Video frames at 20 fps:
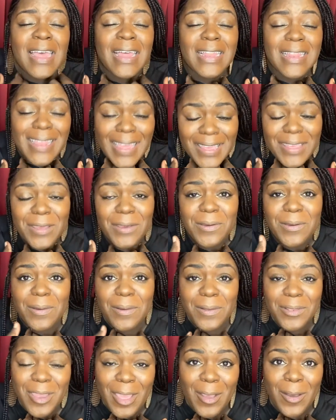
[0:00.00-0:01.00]
Let your
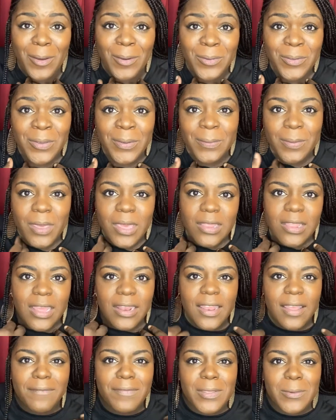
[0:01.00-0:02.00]
girl know because I
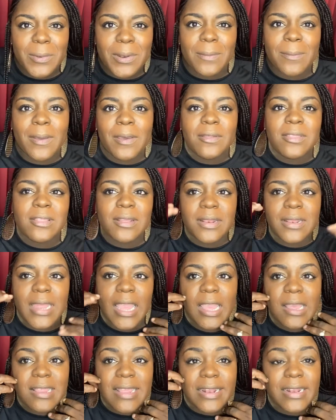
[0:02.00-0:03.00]
definitely want to post on
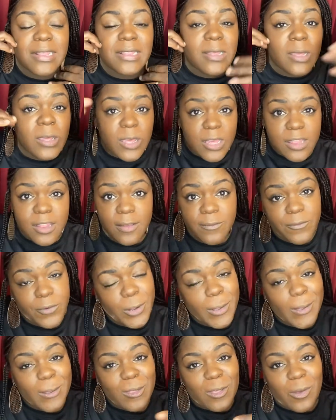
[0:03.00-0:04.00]
days that it's easy for
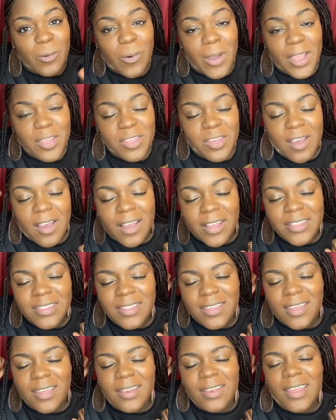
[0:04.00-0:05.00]
you to watch
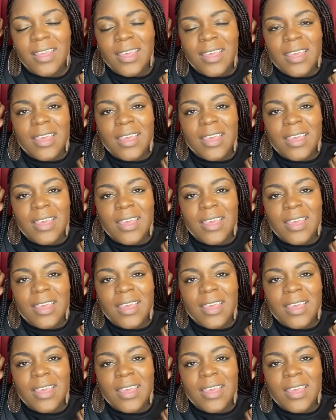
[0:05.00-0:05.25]
content.